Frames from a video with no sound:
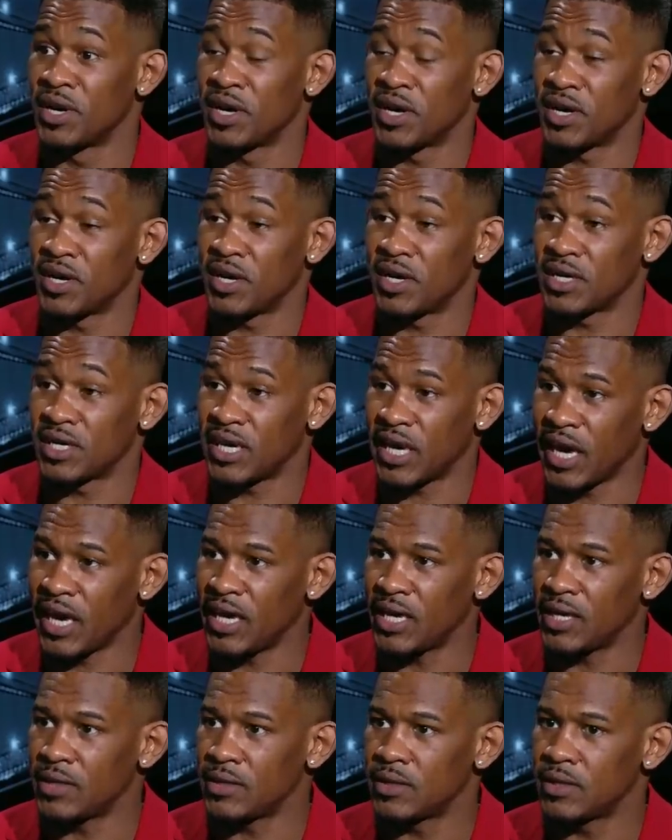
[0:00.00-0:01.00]
a
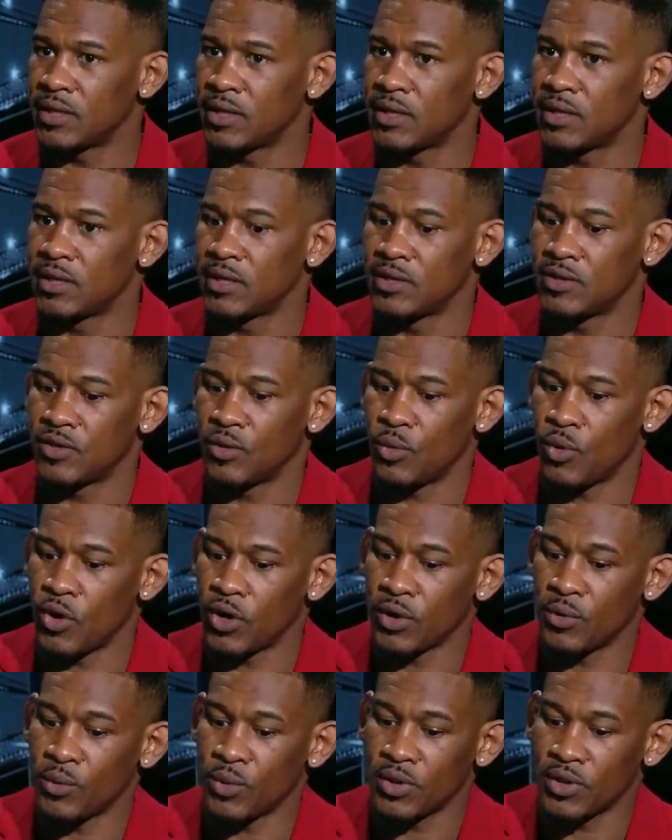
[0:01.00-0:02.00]
cane to
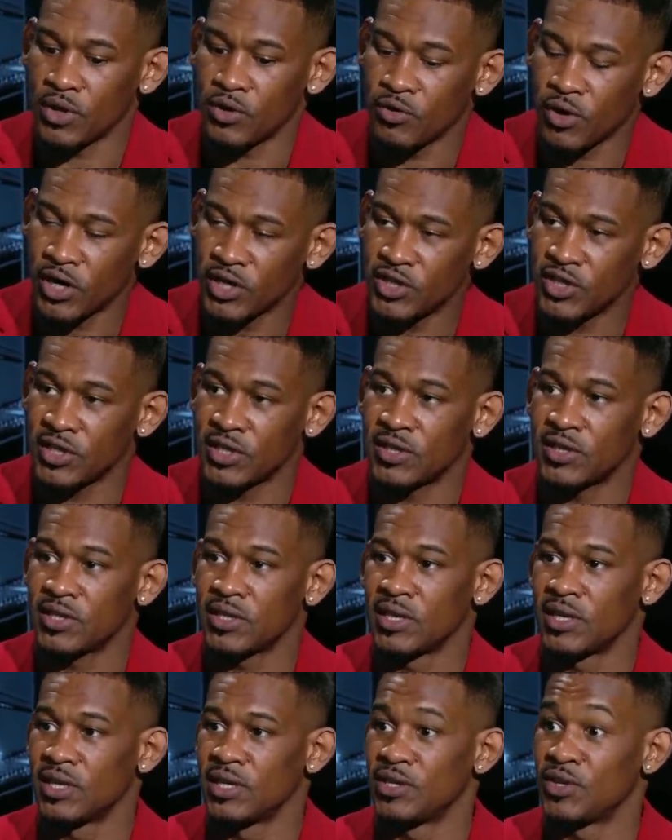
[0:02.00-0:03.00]
walking with the crutches
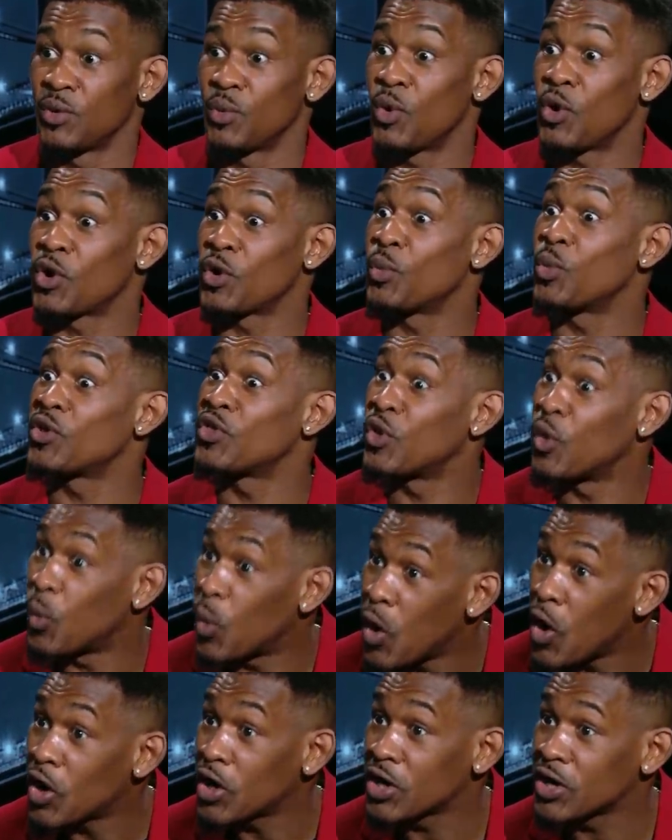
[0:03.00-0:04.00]
to walking with a
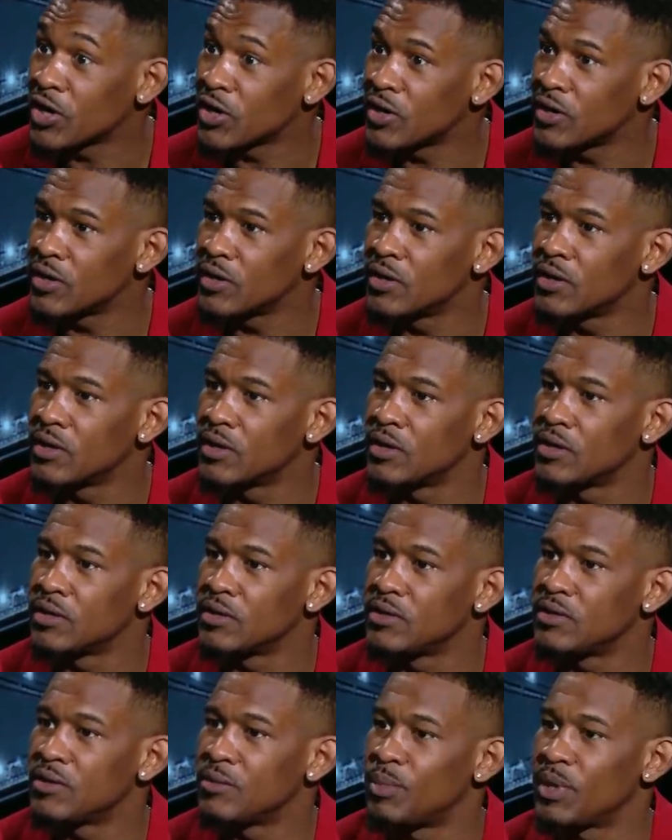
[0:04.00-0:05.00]
walker
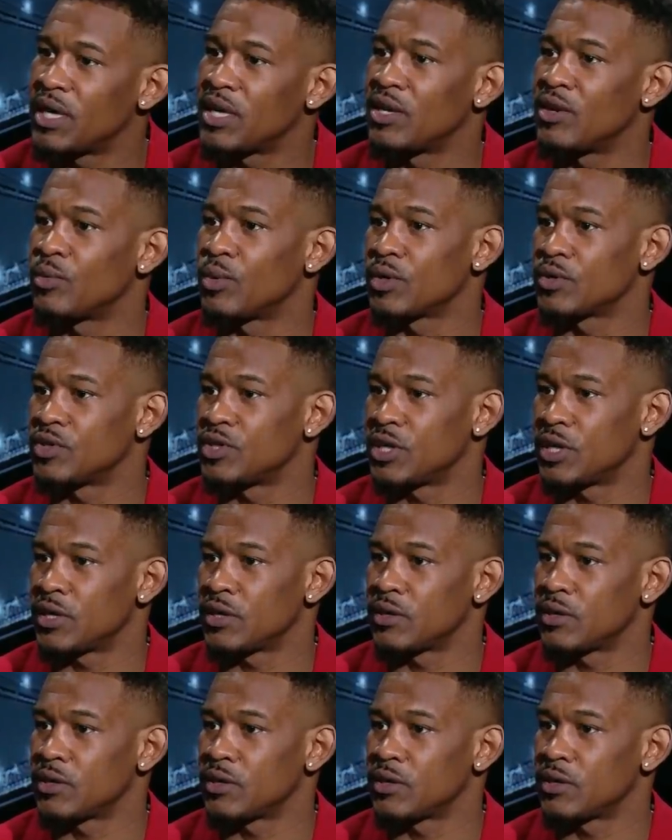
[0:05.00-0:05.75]
to being in a wheelchair.